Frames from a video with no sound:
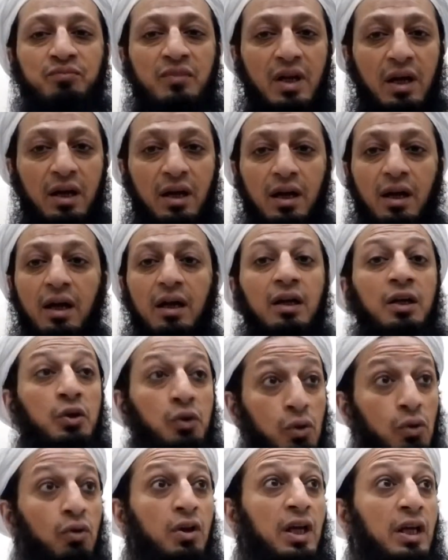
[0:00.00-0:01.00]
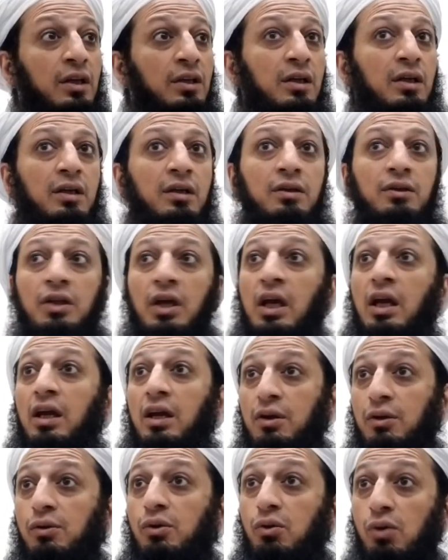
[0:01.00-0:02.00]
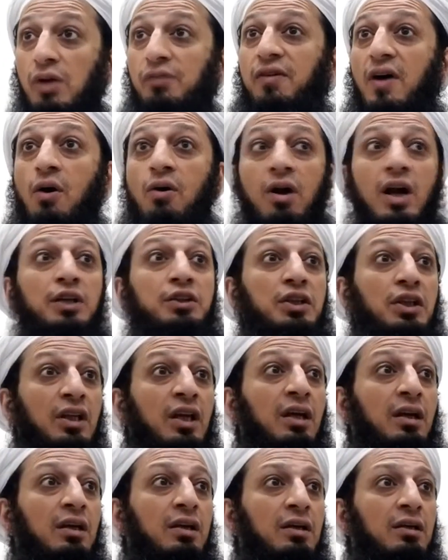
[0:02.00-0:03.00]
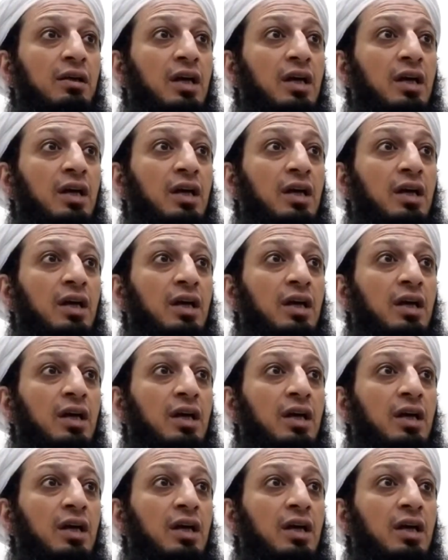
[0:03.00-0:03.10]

uh, including the Khulafa al-Rashidin,